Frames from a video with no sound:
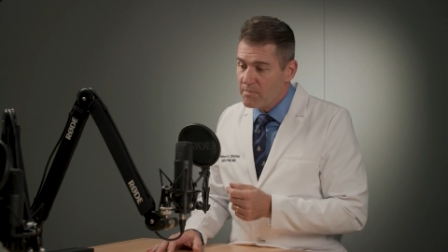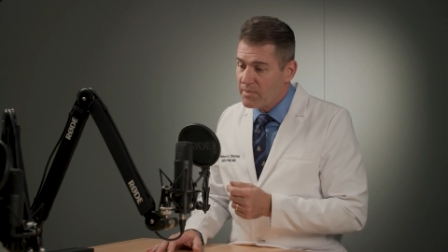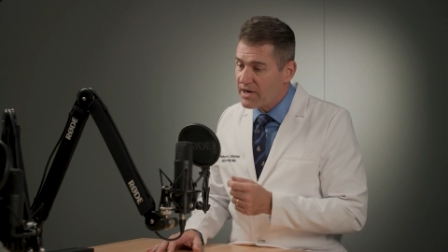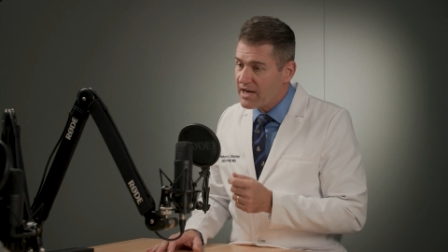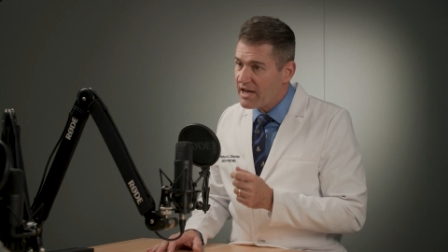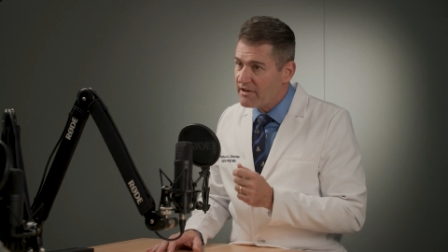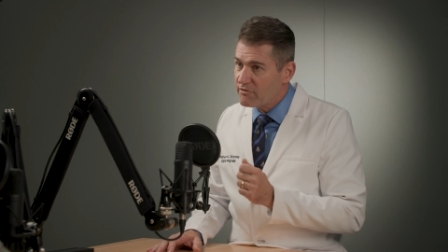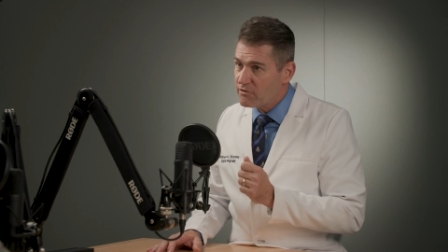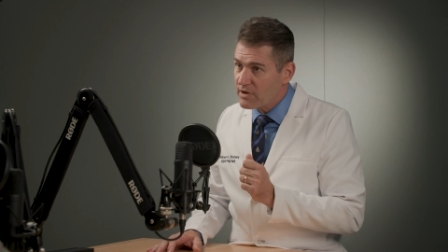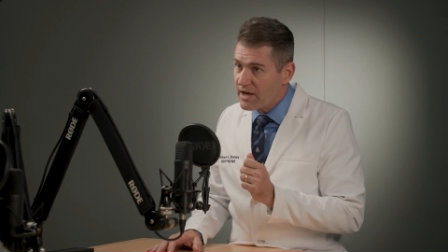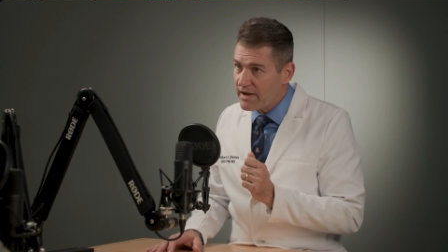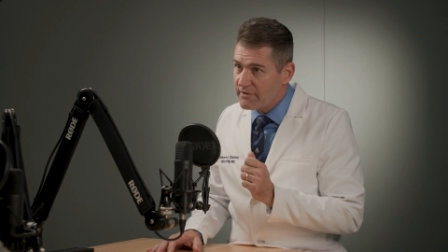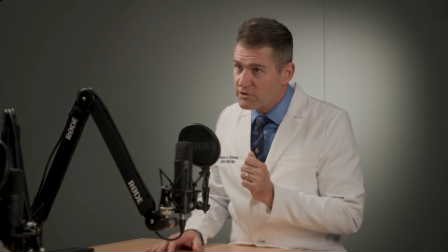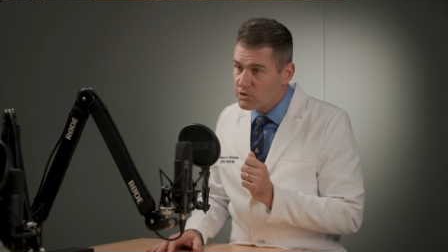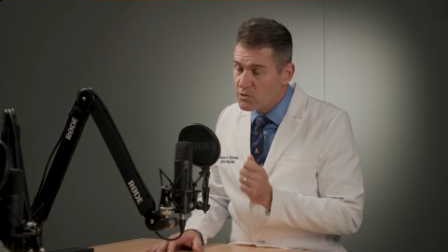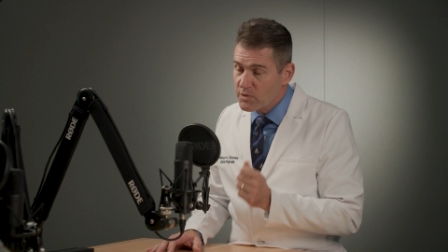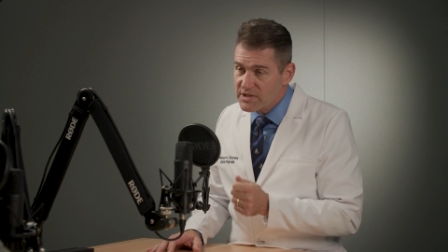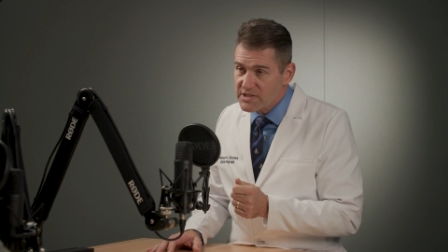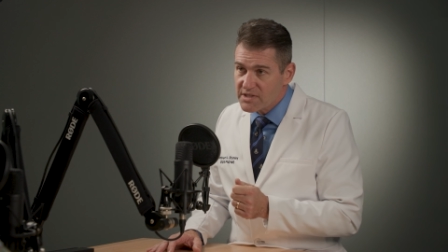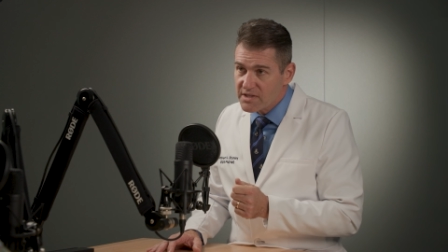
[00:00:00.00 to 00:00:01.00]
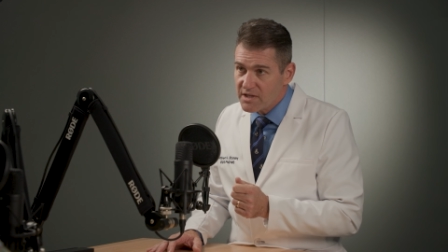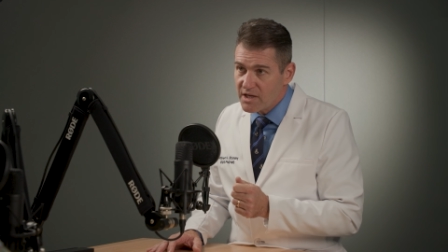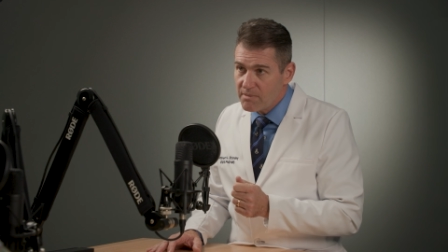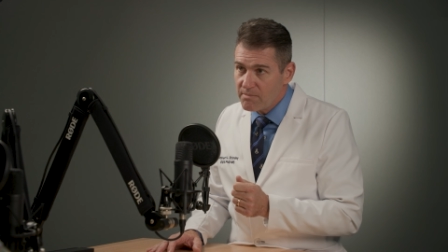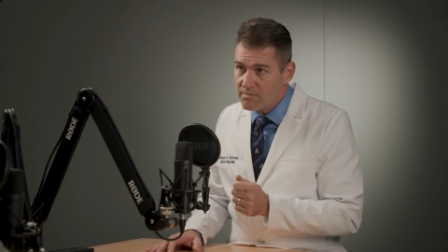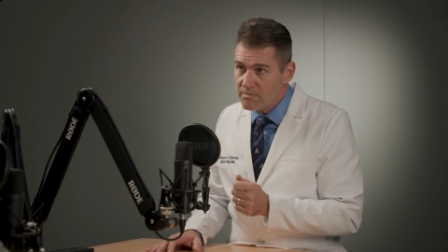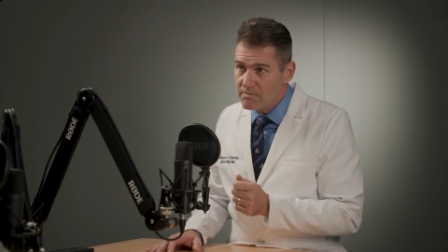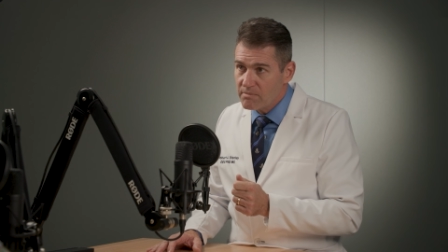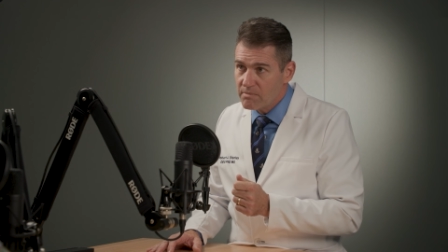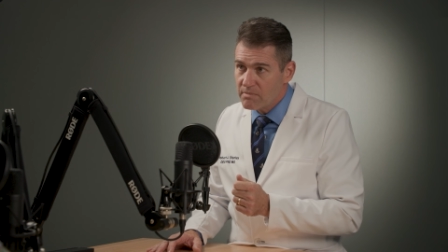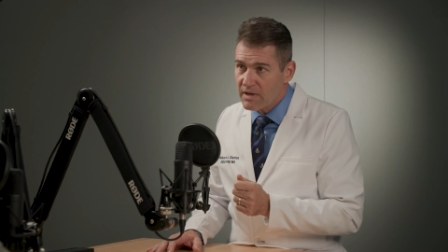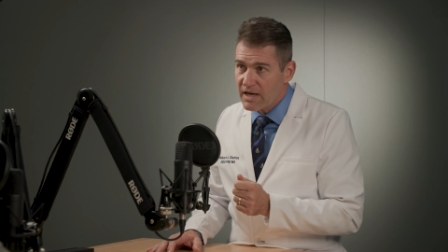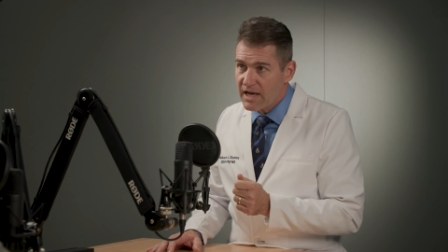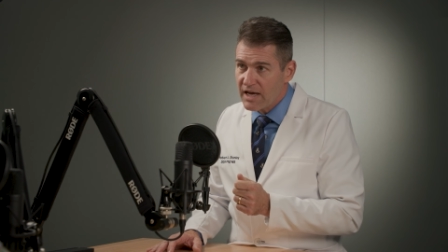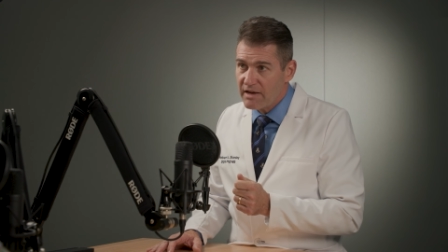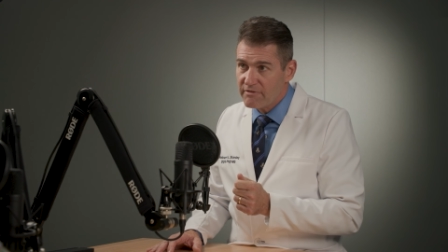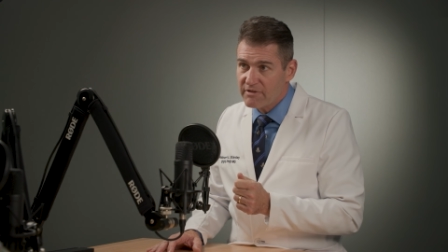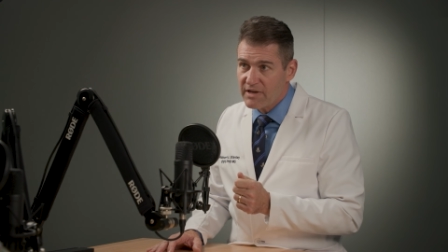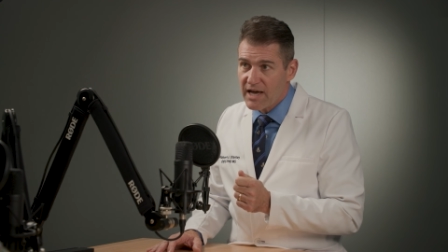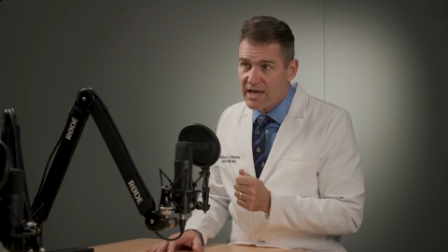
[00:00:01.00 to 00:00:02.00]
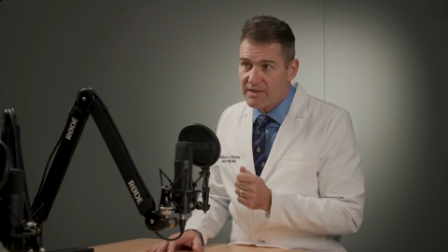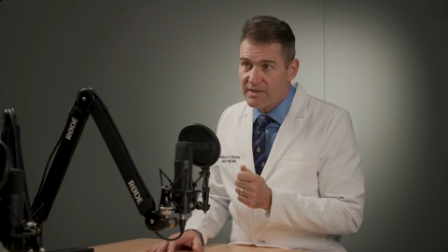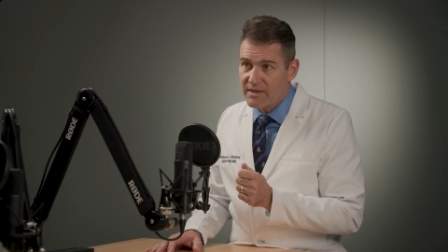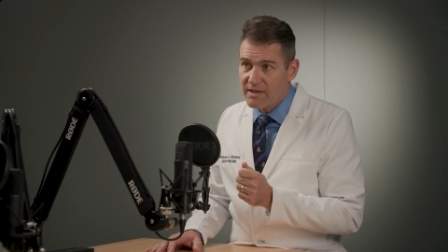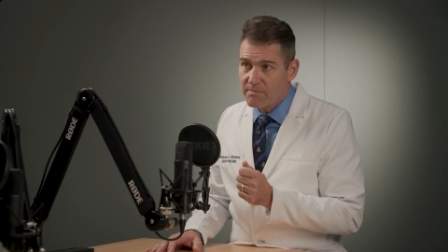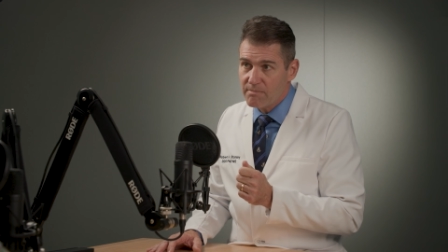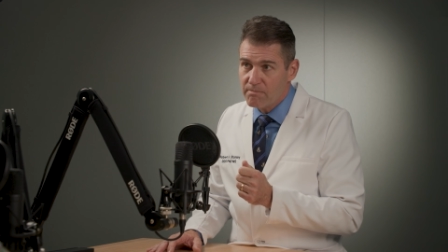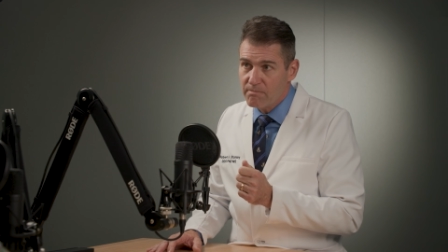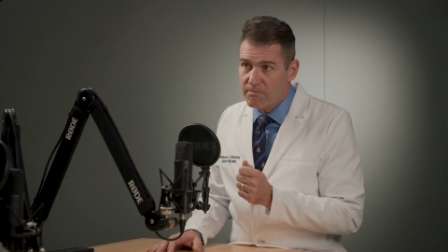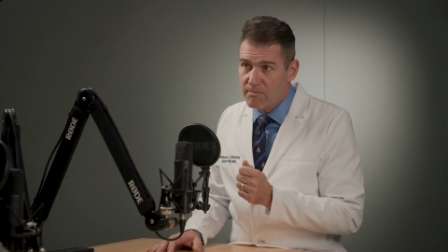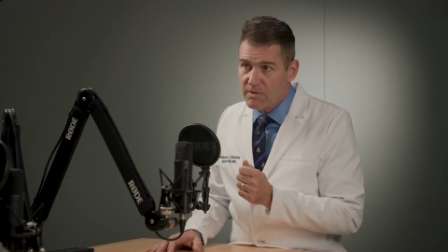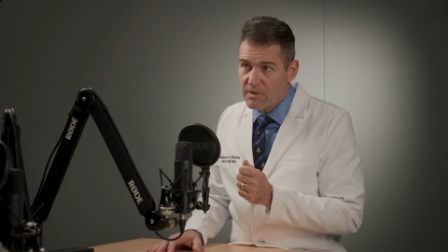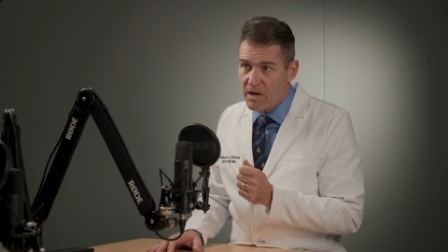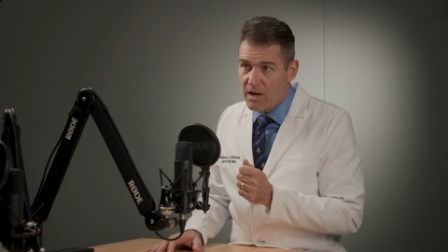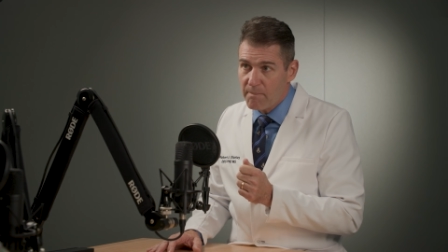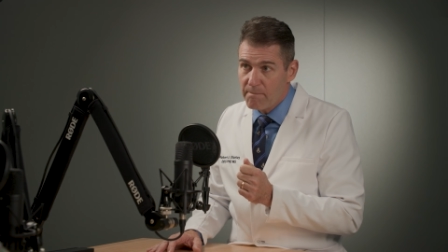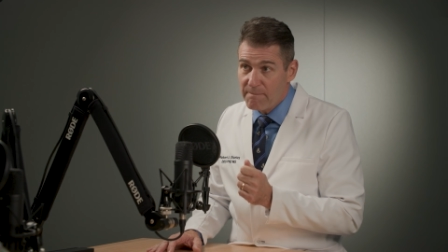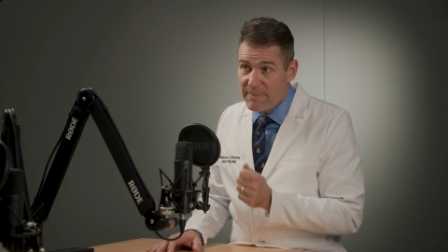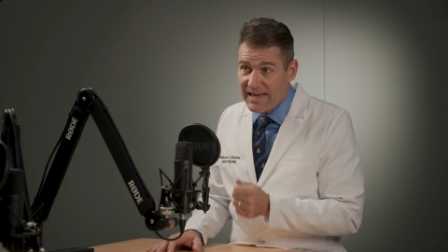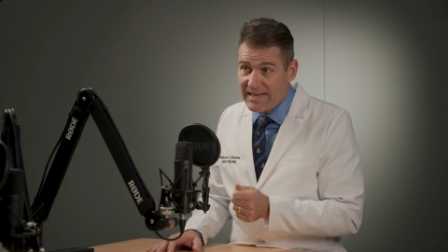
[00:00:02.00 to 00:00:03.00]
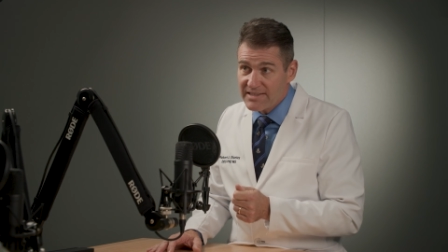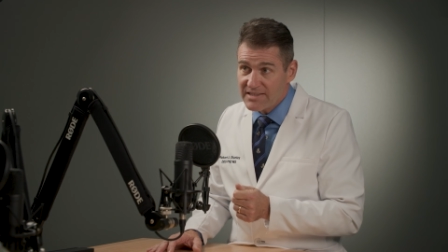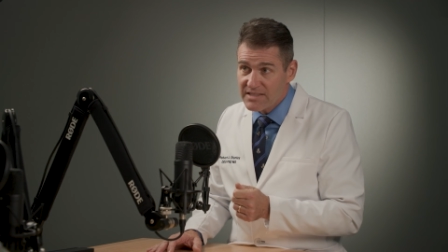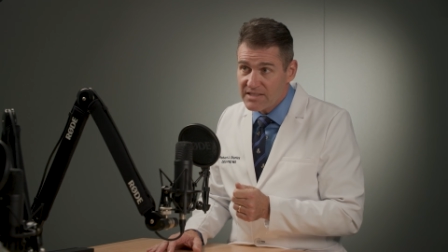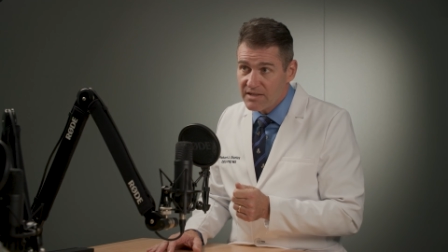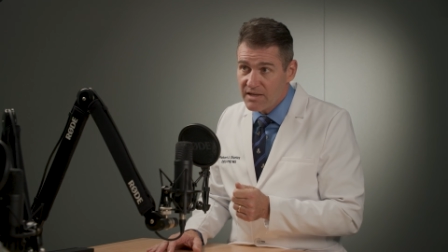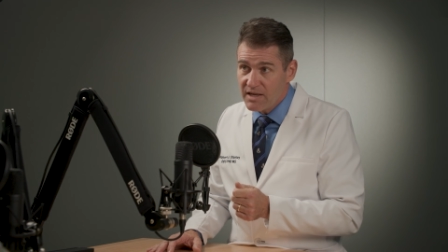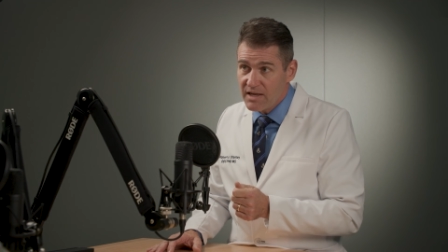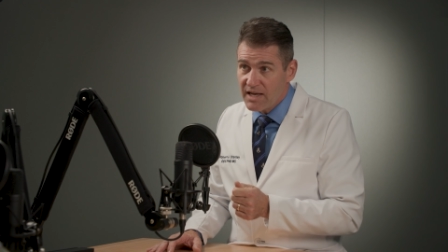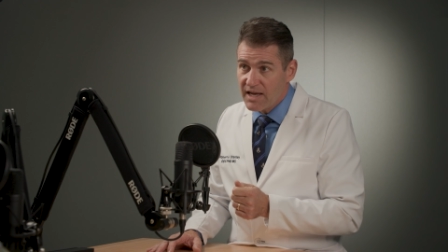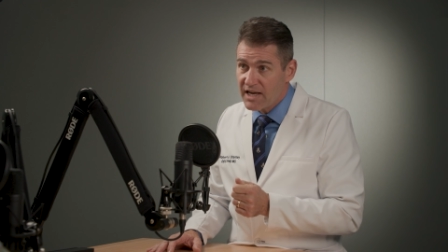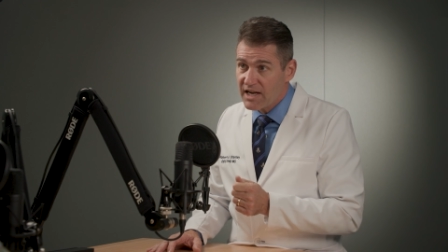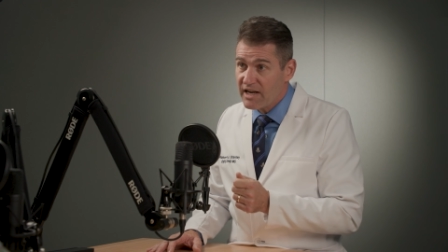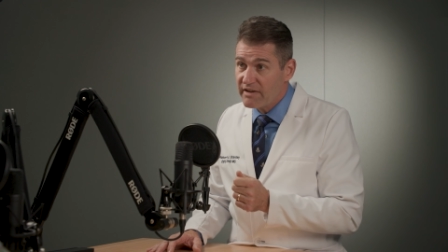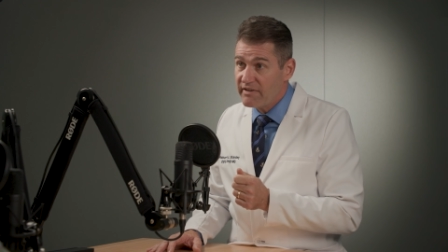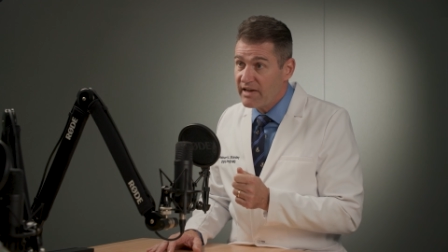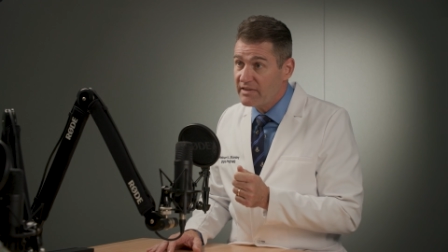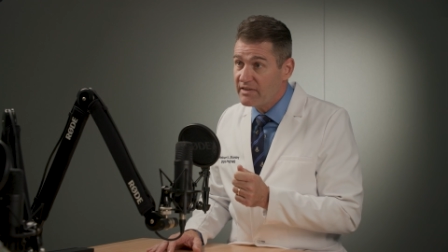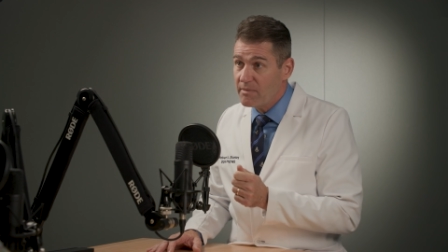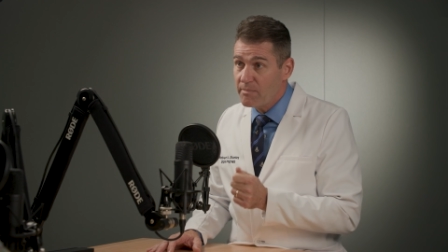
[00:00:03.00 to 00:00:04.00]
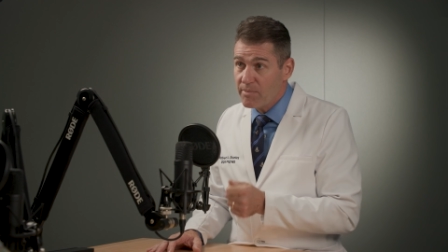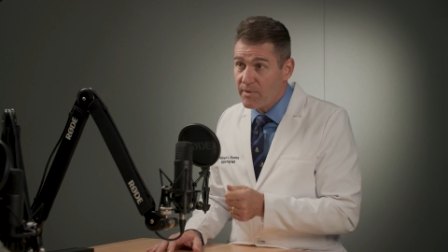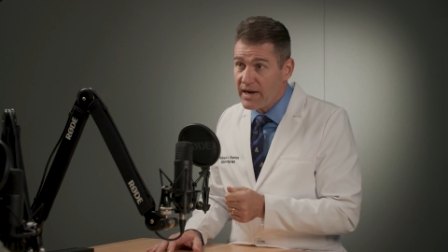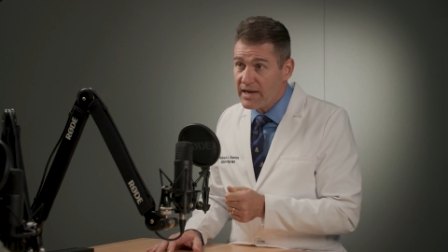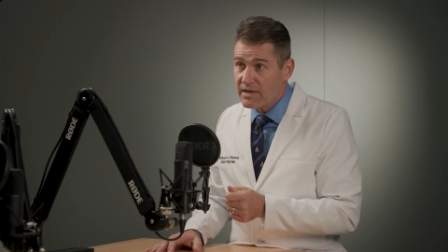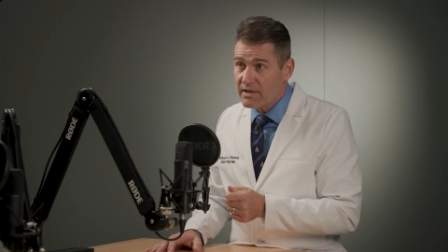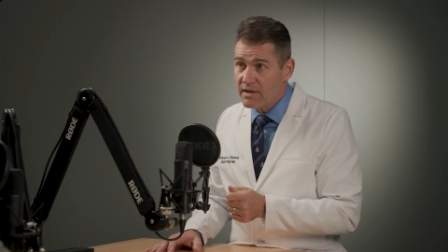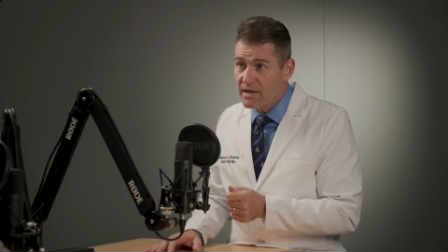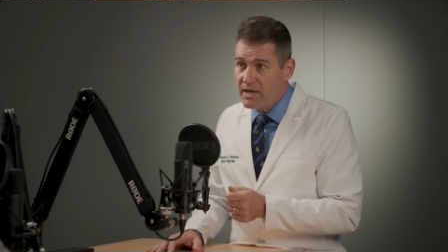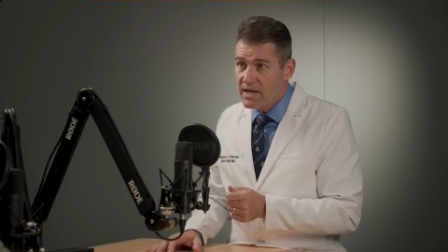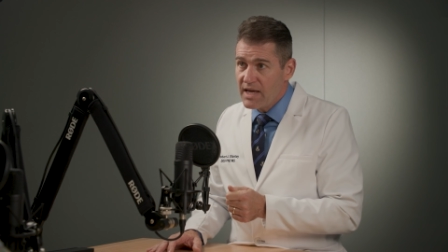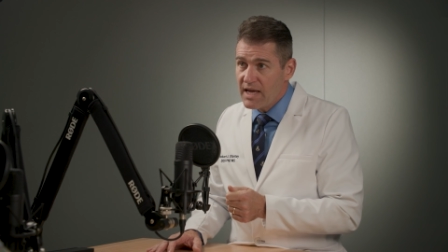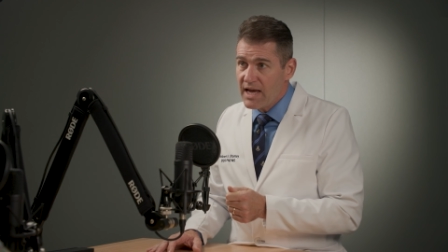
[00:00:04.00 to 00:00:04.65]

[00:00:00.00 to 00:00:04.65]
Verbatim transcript: But I've I've twisted them, I've gotten them uh, bent, and I've had them break,